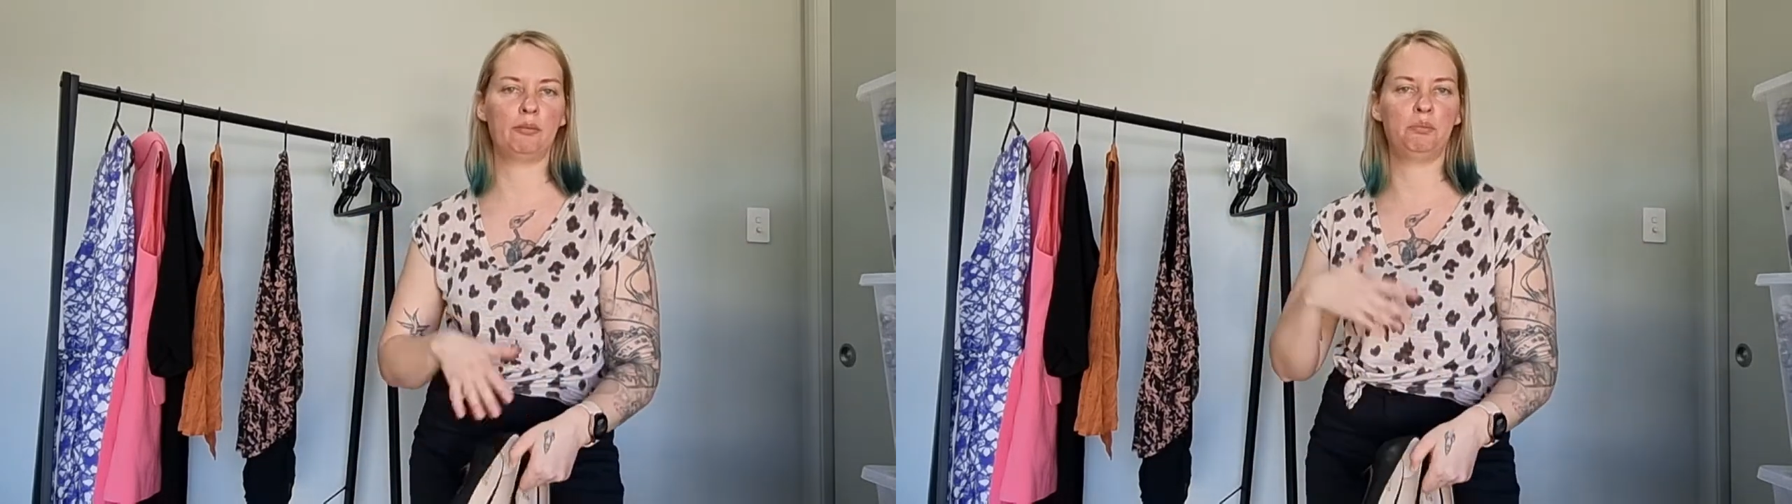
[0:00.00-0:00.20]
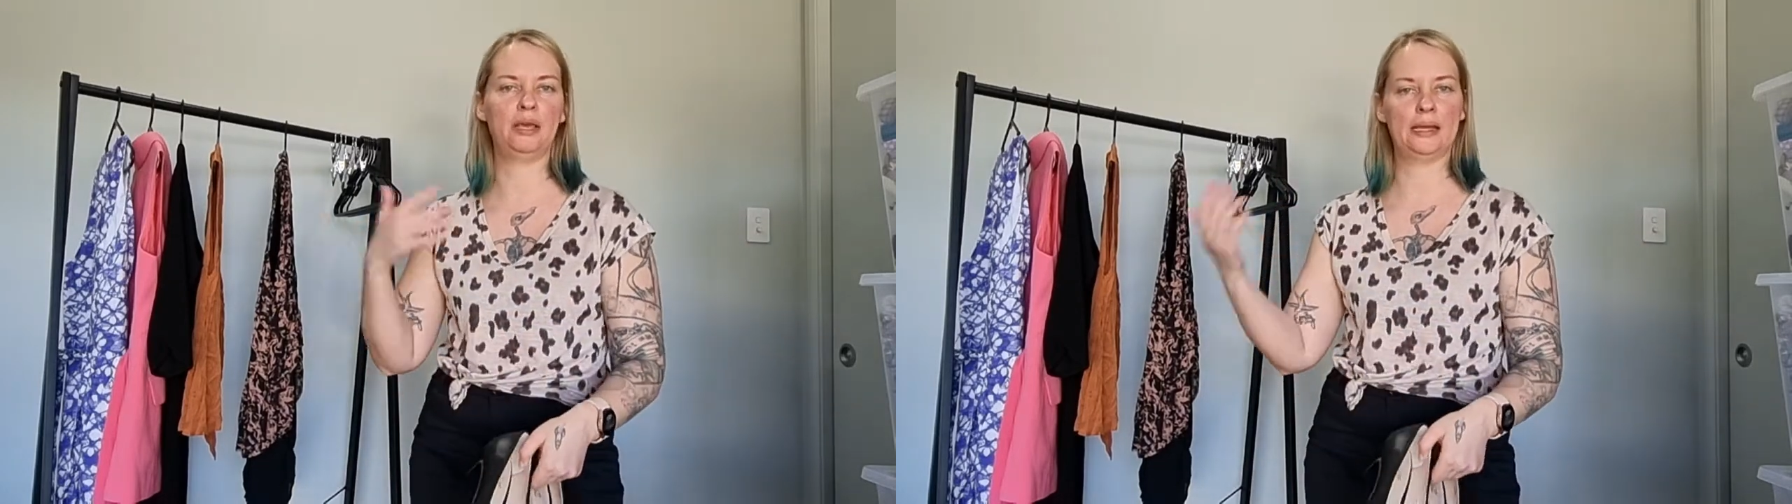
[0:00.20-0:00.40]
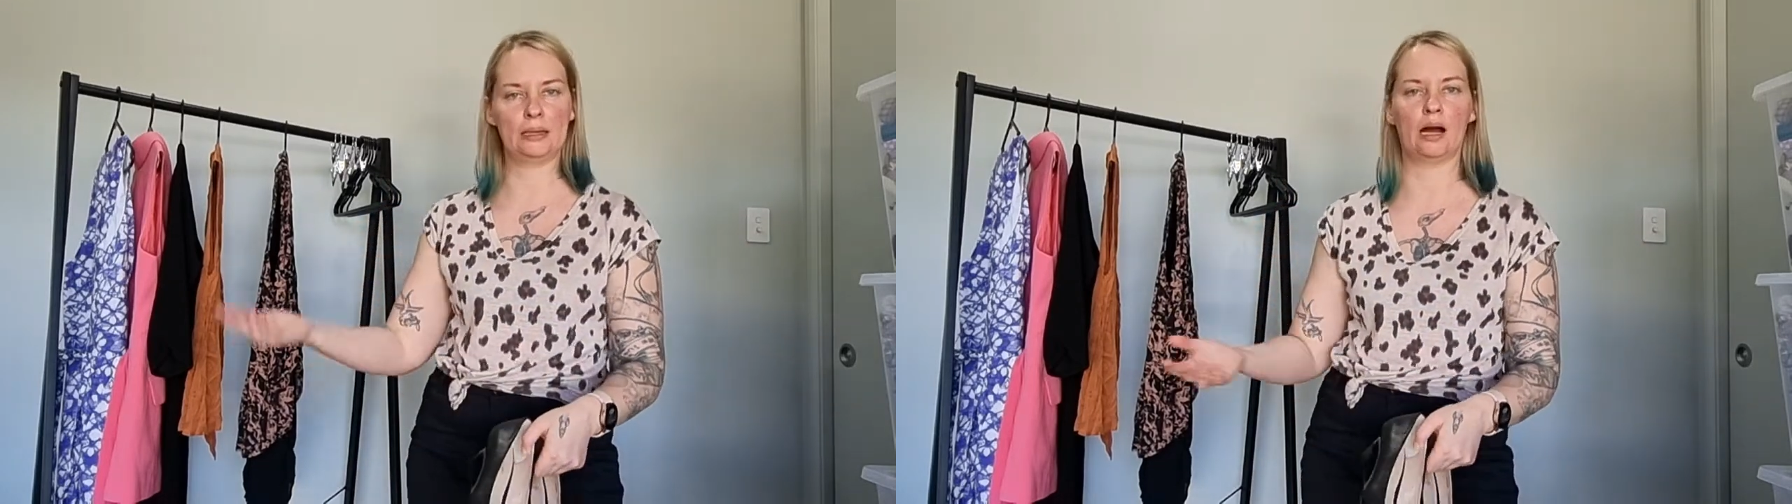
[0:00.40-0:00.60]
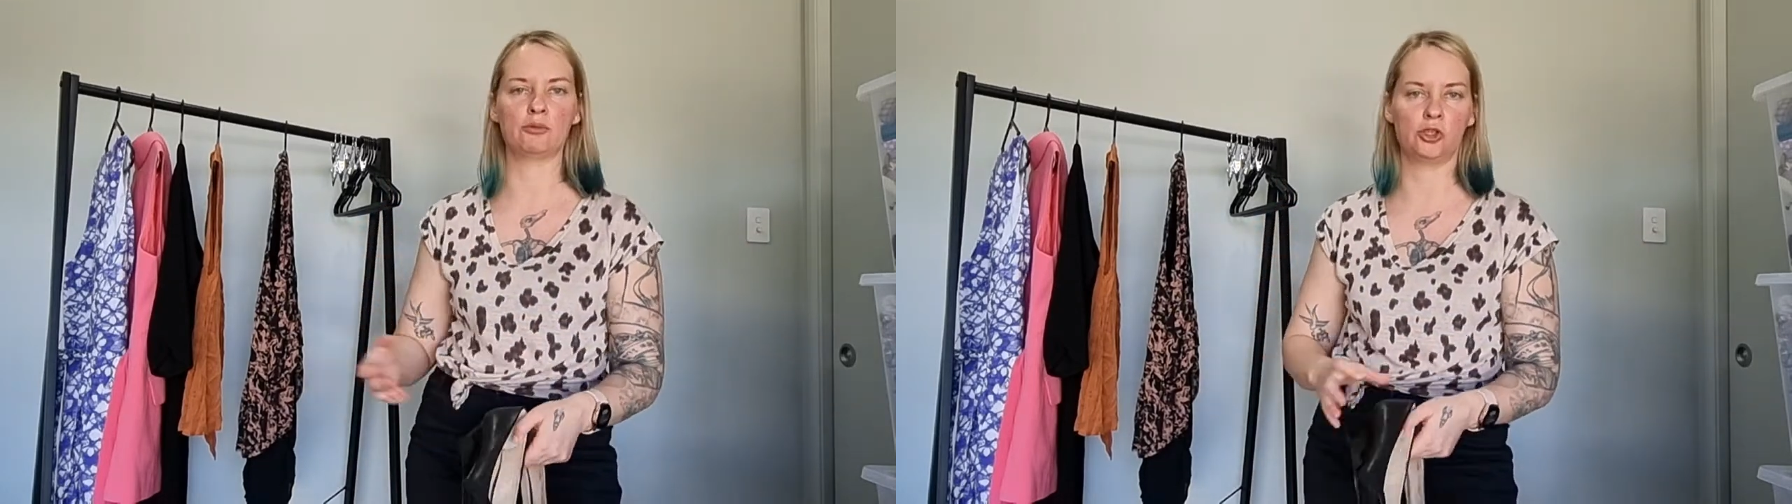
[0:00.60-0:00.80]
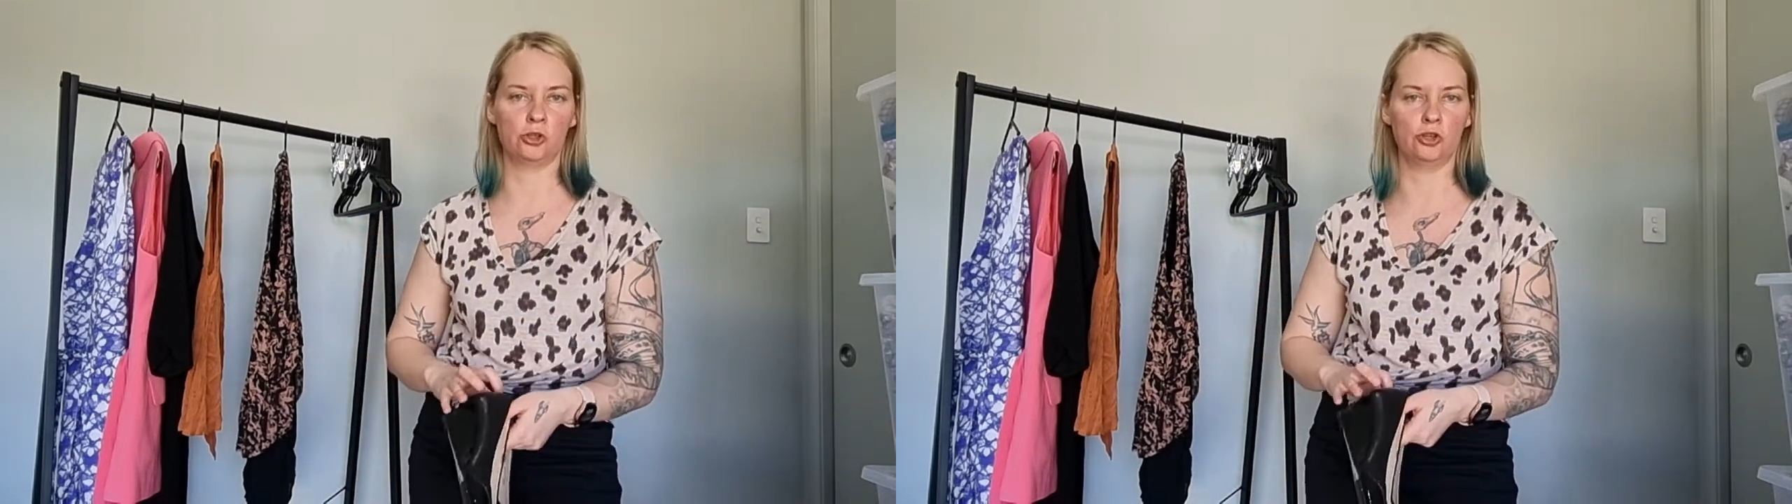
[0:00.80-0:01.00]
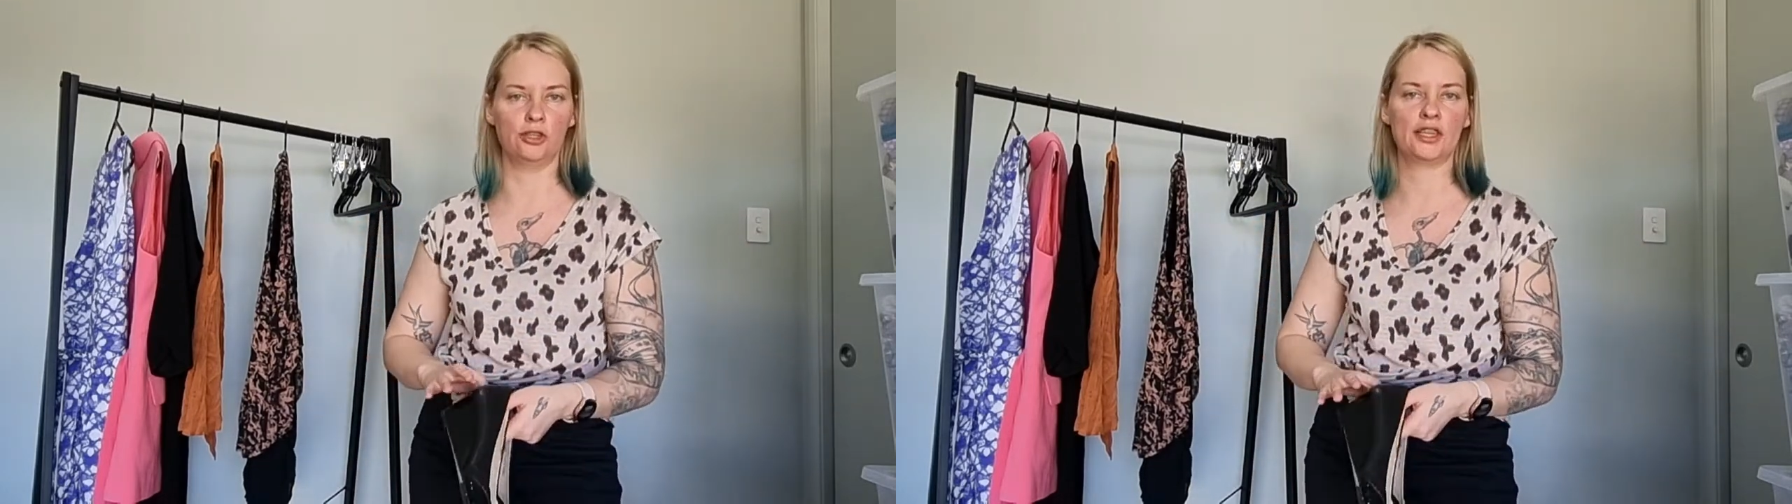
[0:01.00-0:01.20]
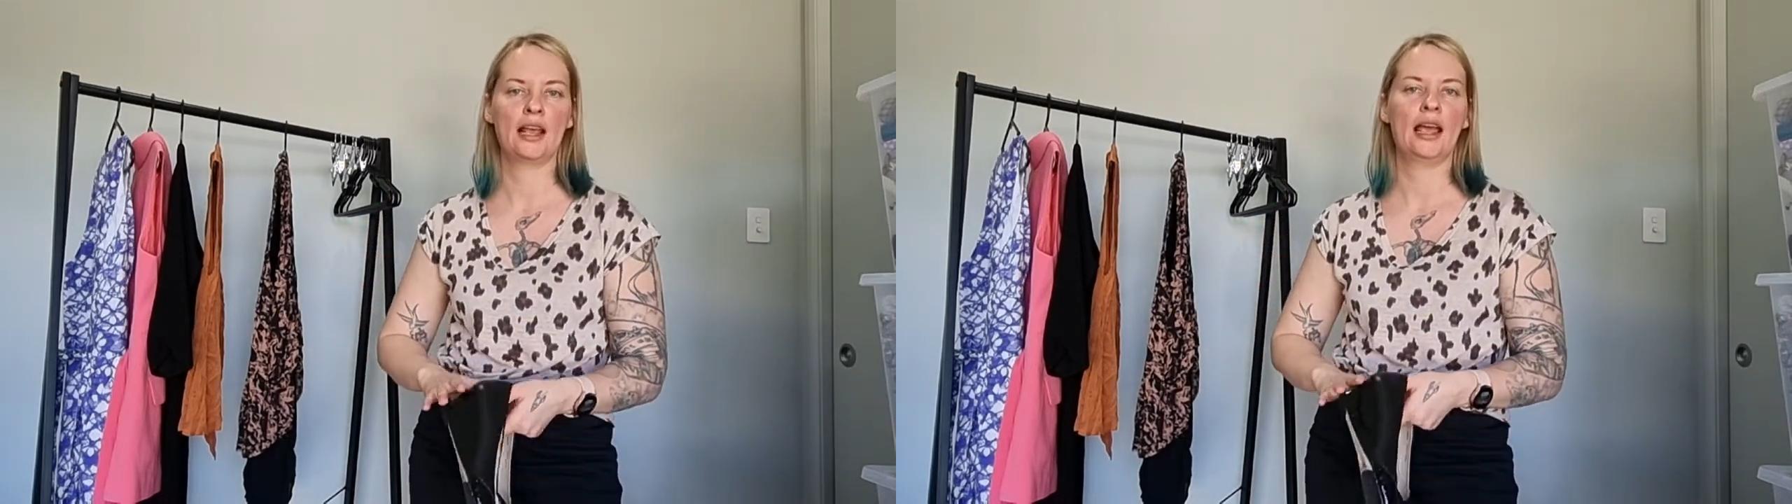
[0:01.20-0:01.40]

picking up shoes